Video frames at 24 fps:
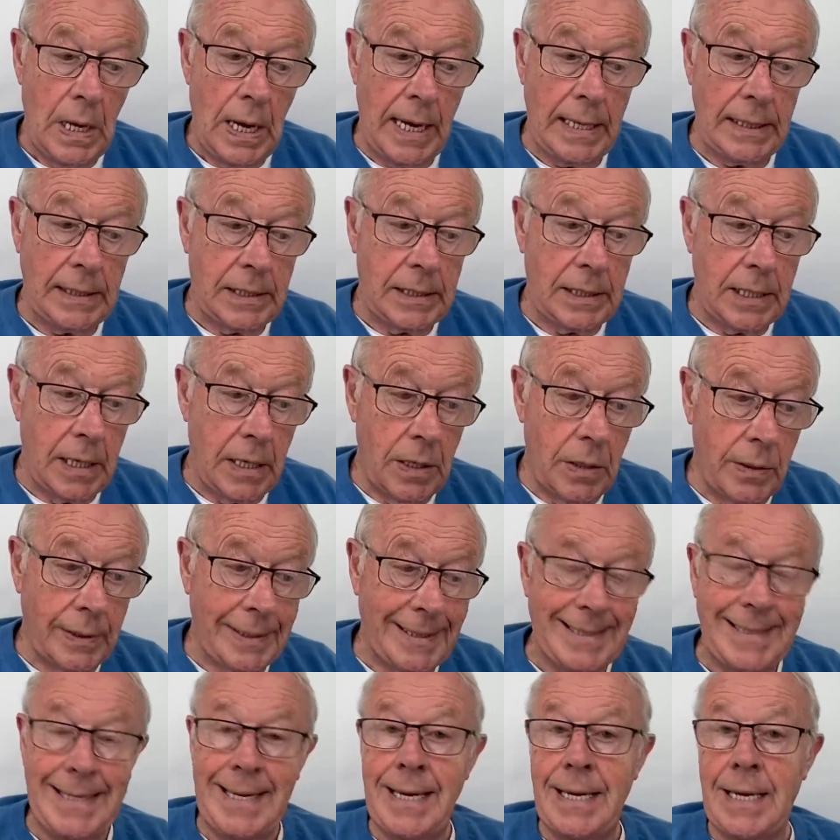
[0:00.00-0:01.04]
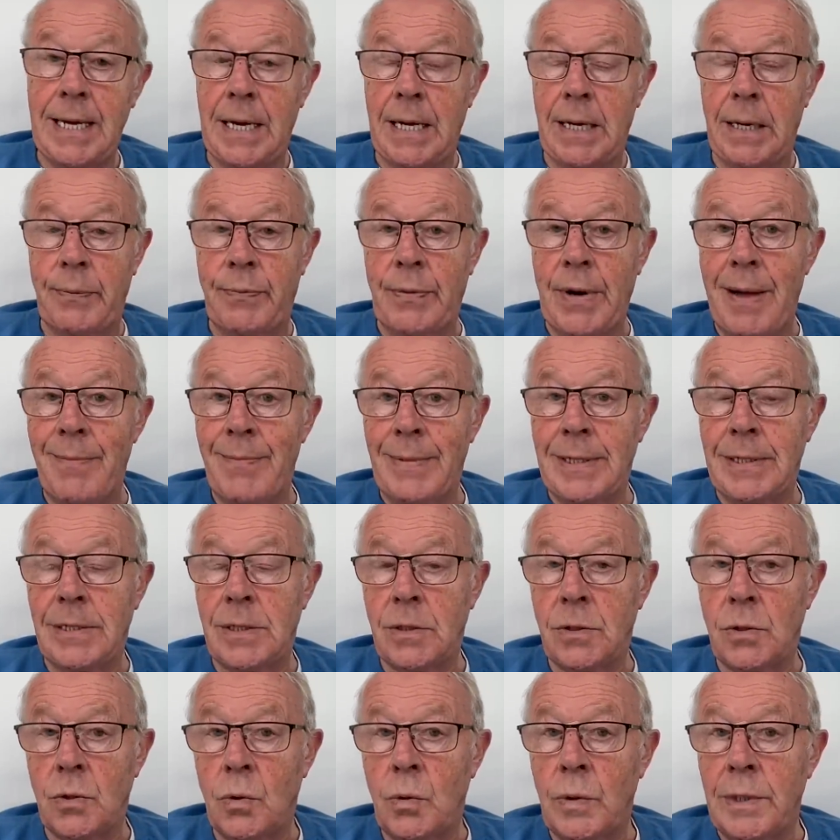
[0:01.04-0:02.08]
And so, as I say, prime
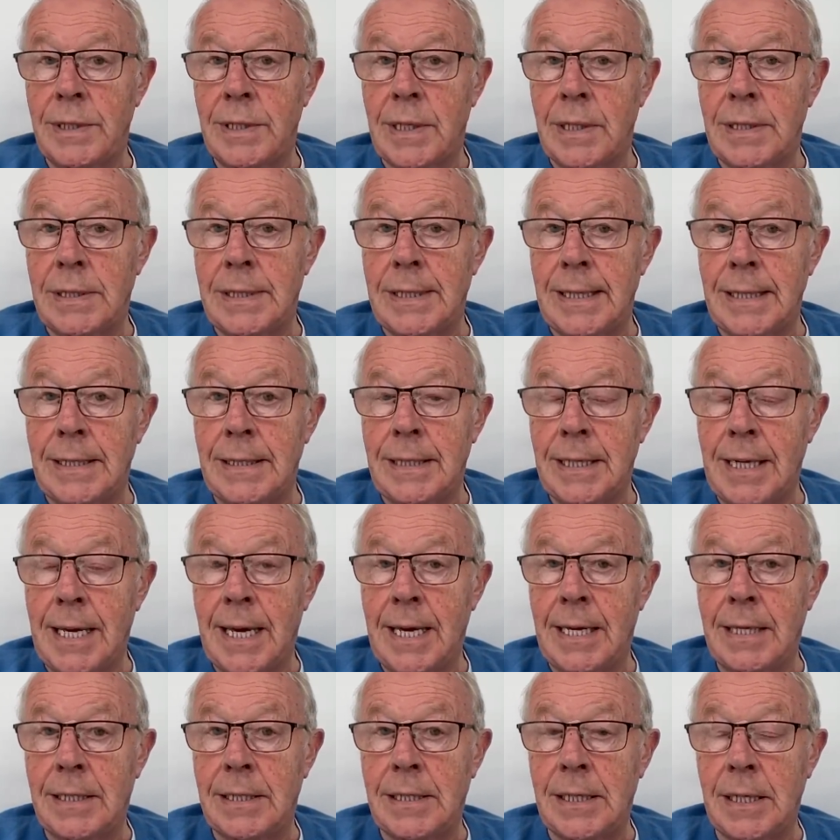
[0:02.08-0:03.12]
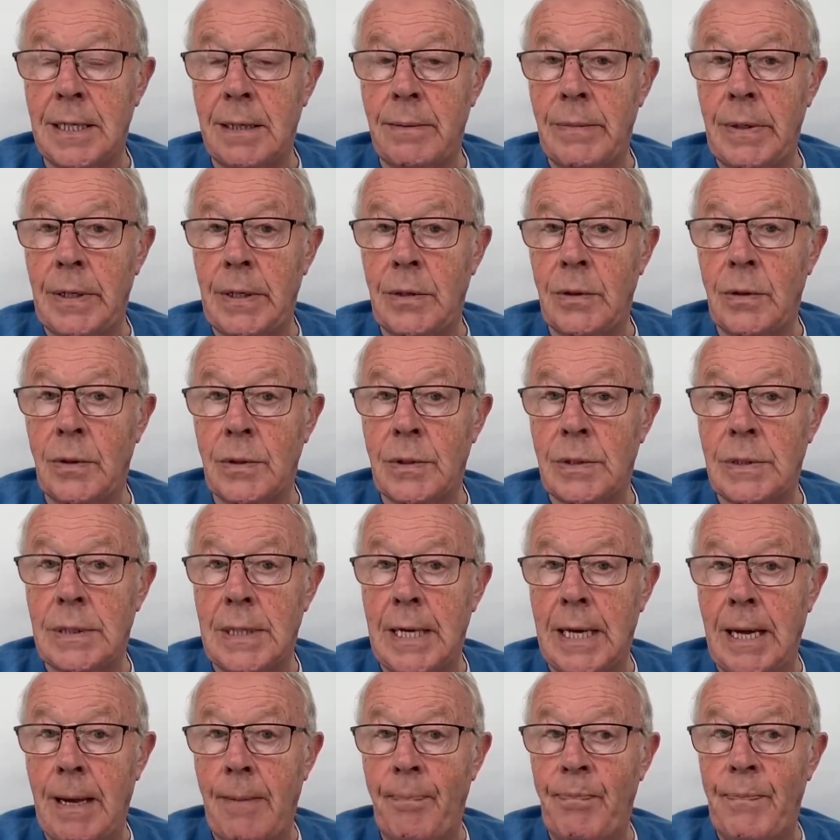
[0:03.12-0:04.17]
ministers are always concerned to get Murdoch's
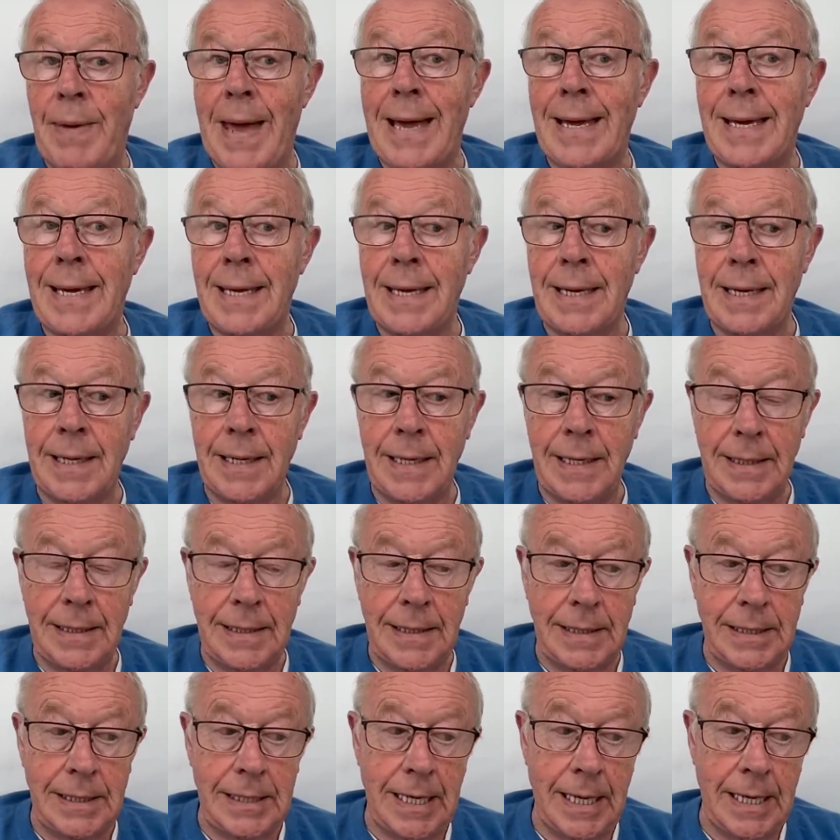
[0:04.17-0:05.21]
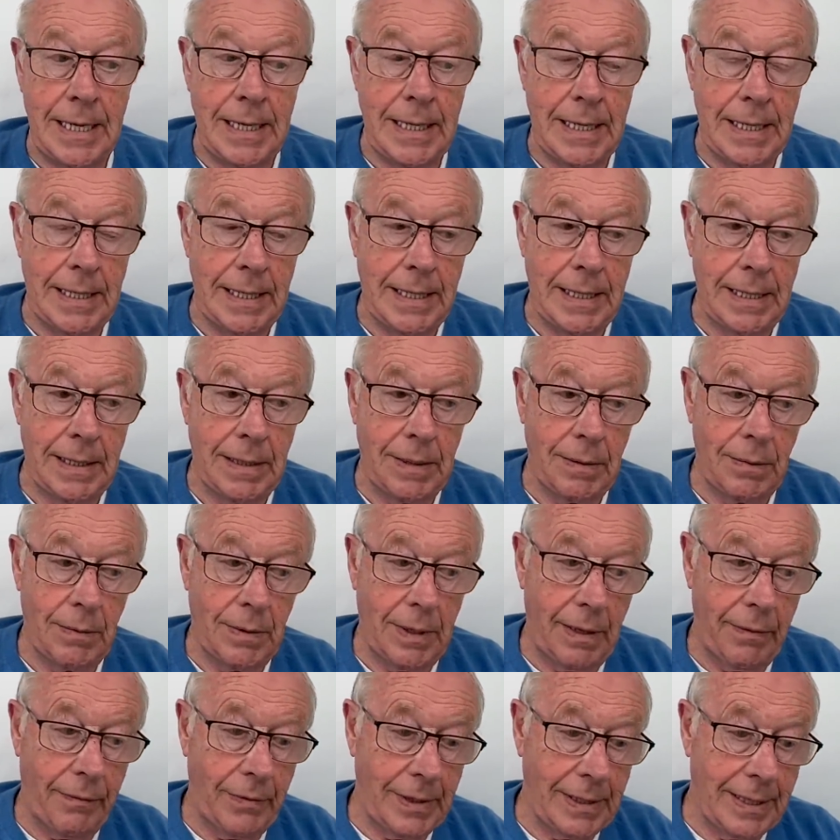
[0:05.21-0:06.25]
backing, and
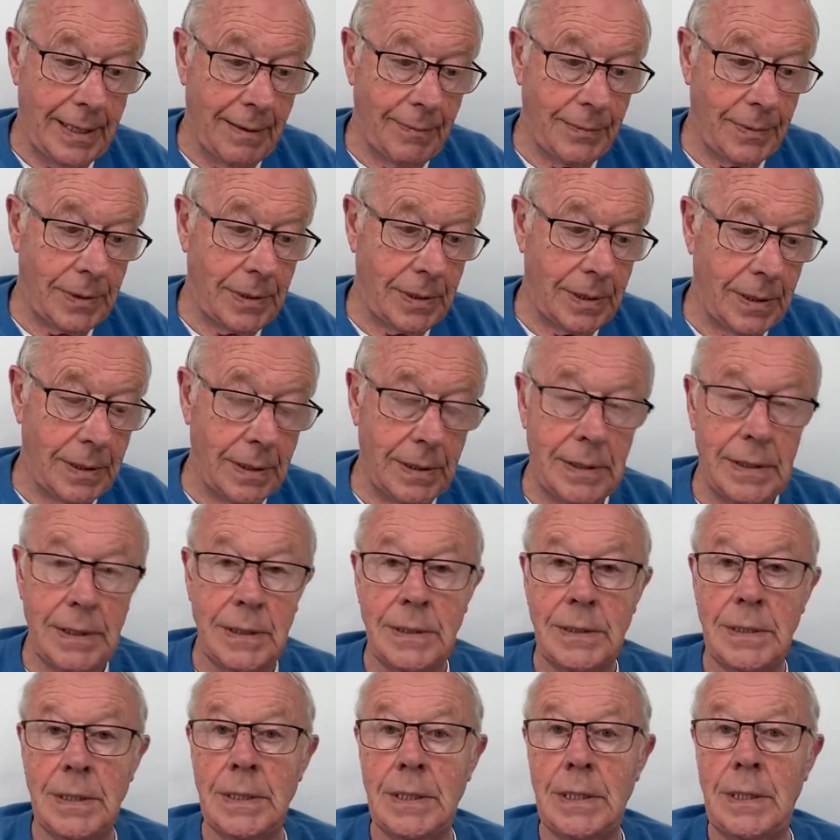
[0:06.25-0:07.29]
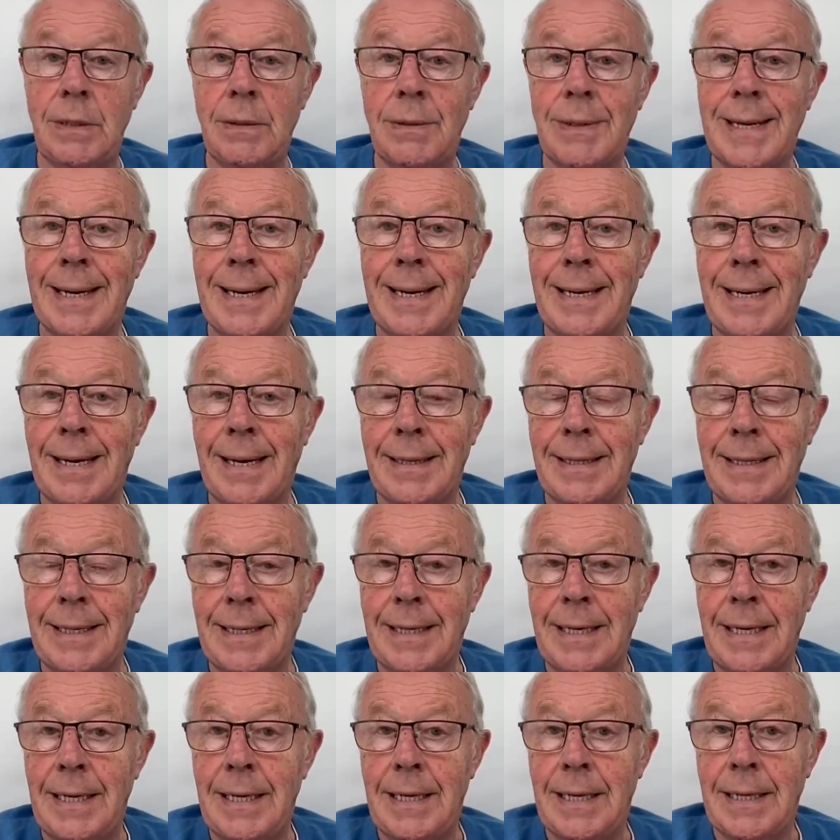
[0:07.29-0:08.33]
whenever he comes to the UK, I
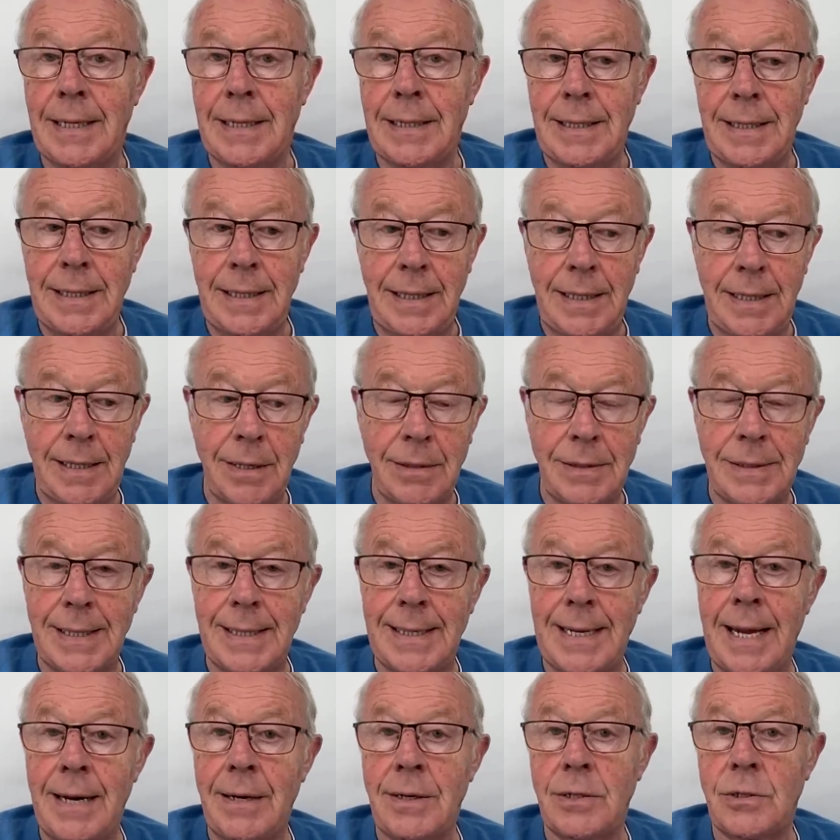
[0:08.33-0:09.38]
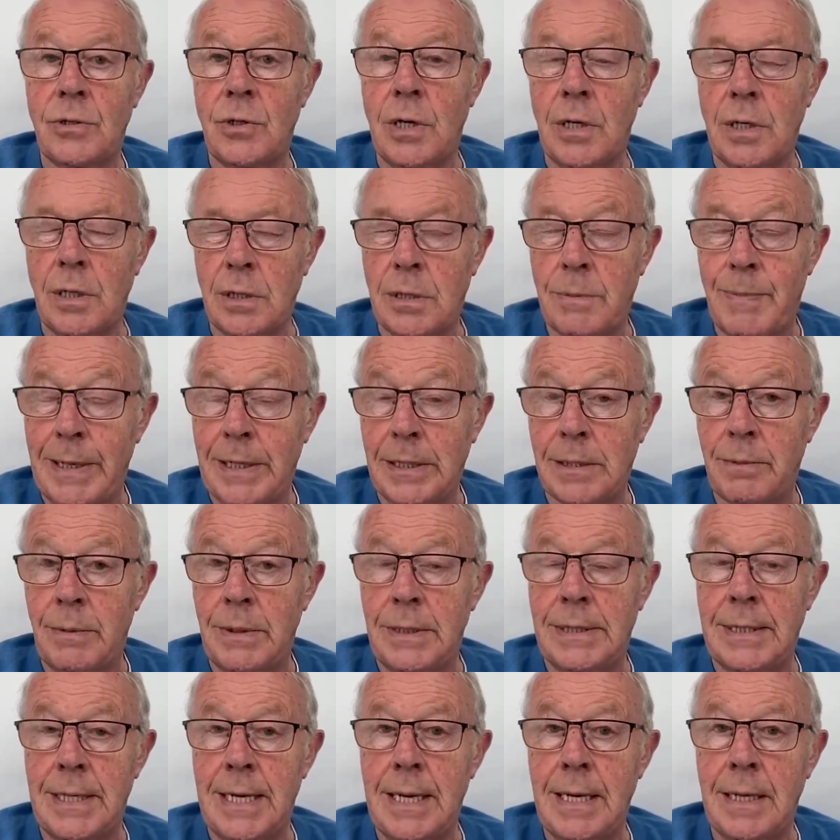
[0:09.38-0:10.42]
think he goes to Downing Street, expects to
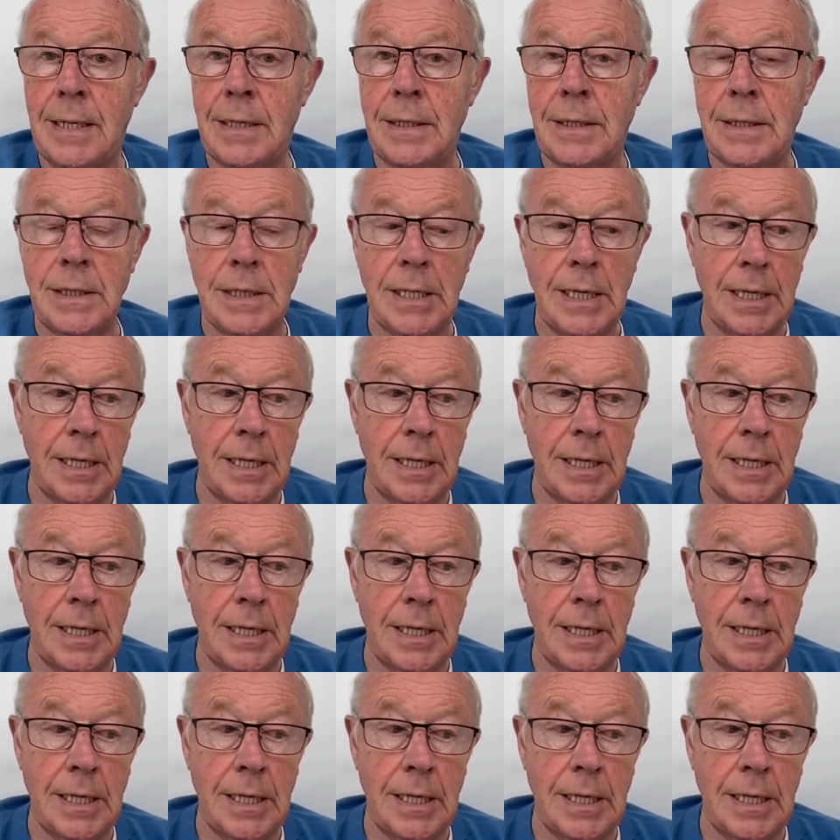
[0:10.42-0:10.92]
be seen, and